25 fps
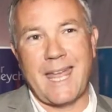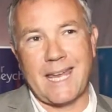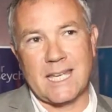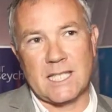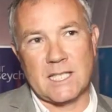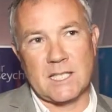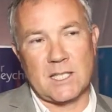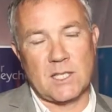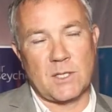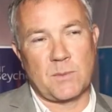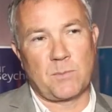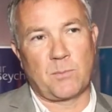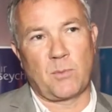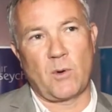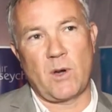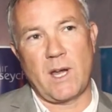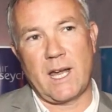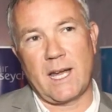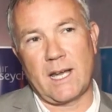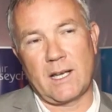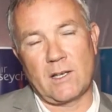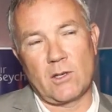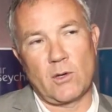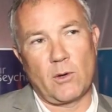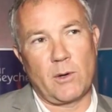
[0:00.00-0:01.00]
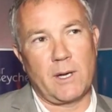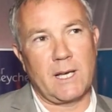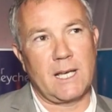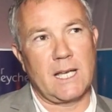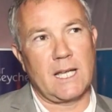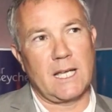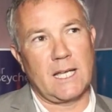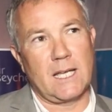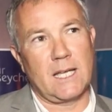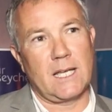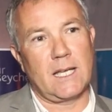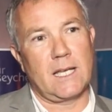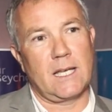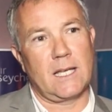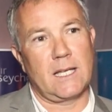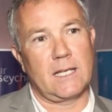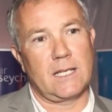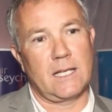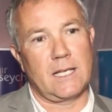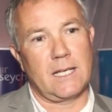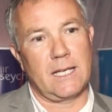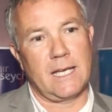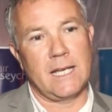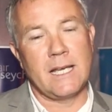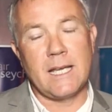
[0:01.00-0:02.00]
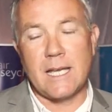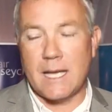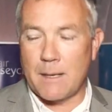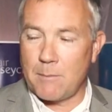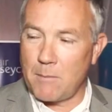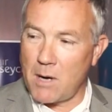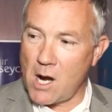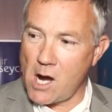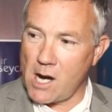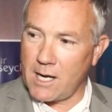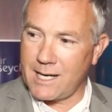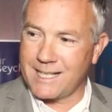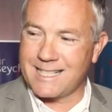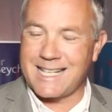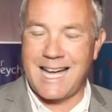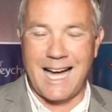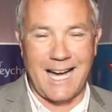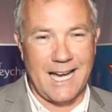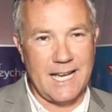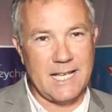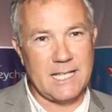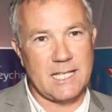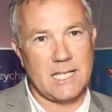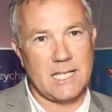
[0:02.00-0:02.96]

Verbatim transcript: next spring during the, the India market high